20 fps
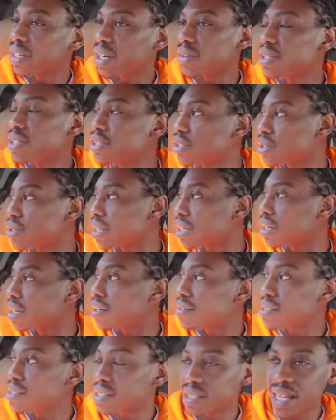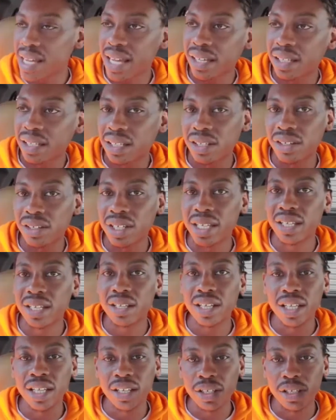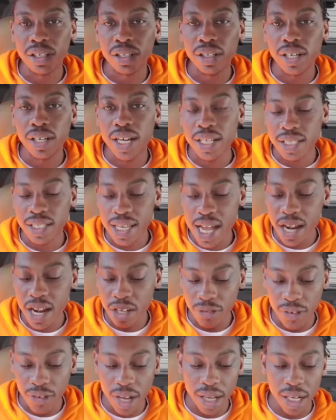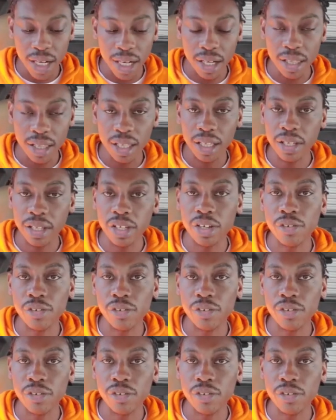you're always drinking, always snacking, and you're not satisfying anything.